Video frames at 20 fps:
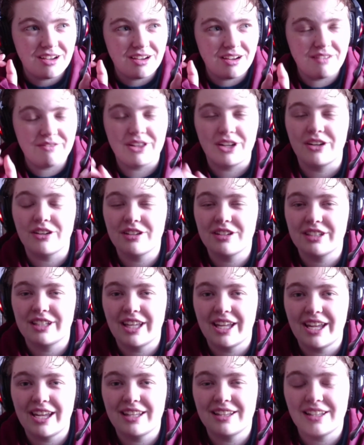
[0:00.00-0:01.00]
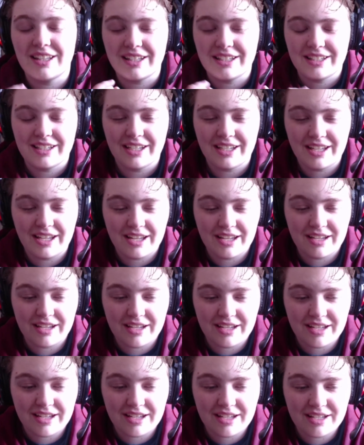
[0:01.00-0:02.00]
of the hurricane. Like,
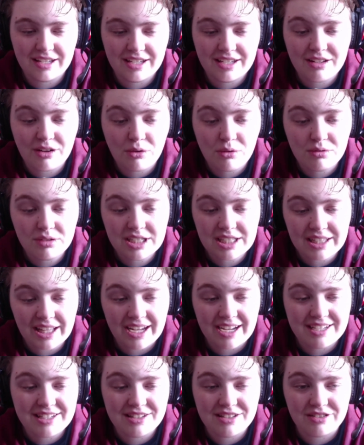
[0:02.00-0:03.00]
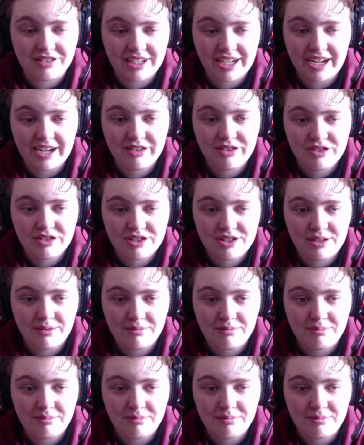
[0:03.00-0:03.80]
it only lasts 3 hours,